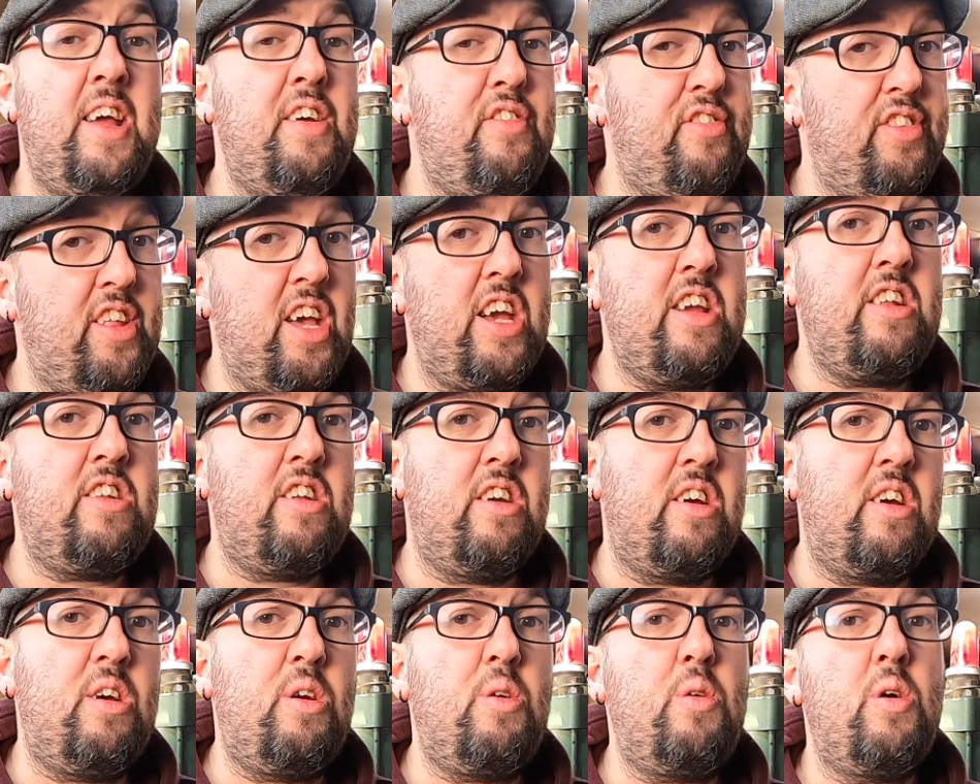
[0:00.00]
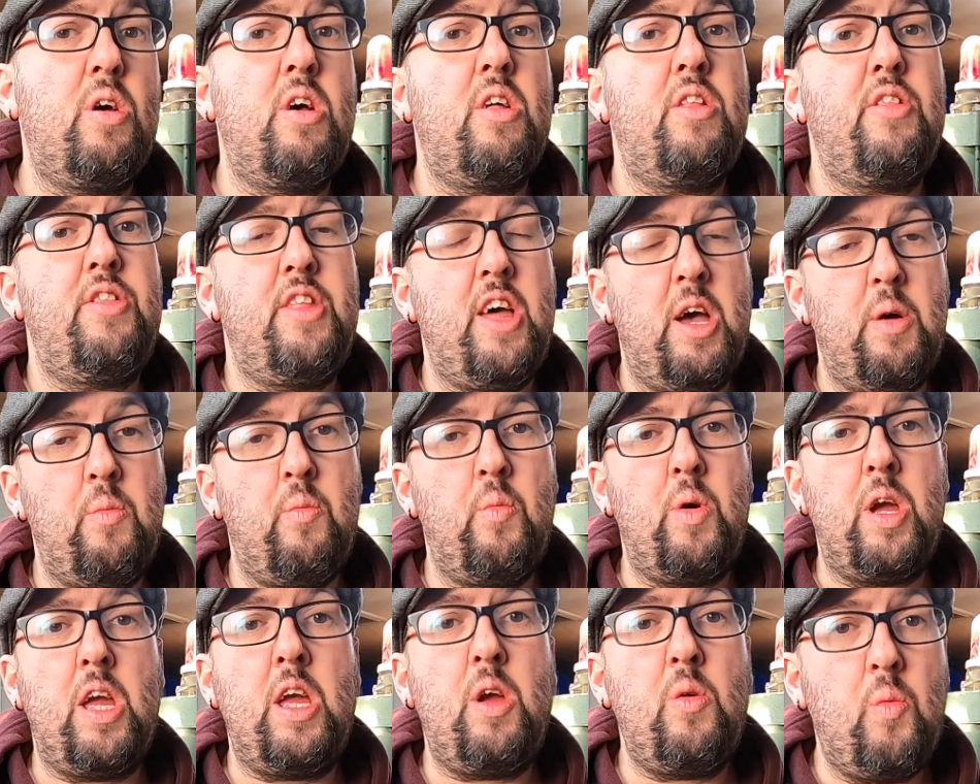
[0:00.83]
if they do
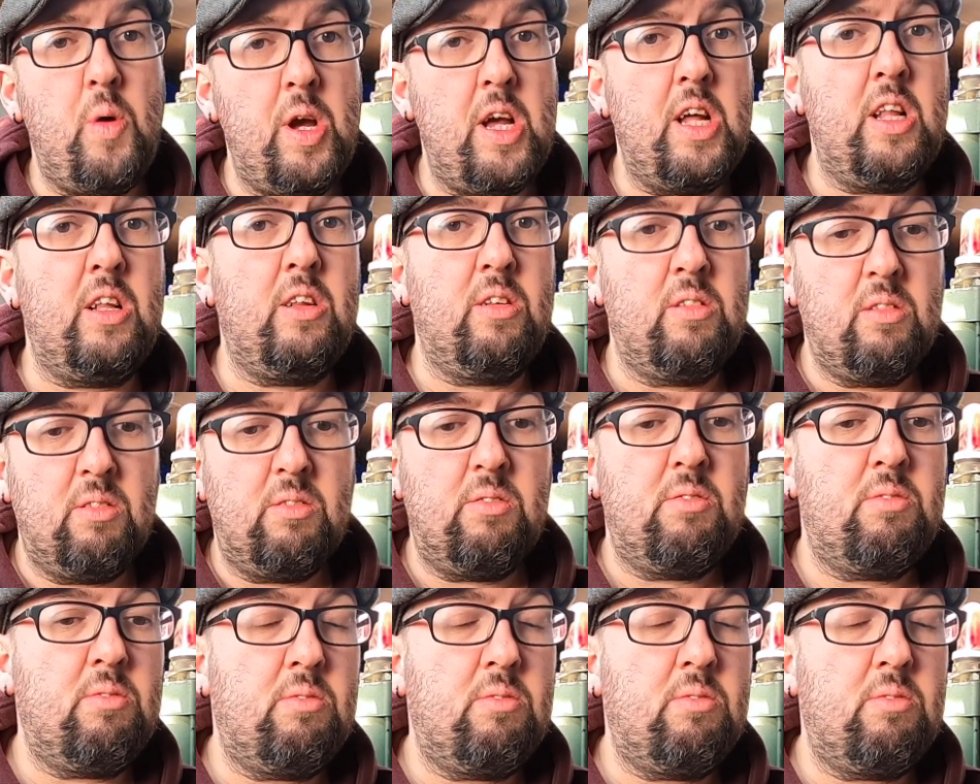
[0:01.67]
then we will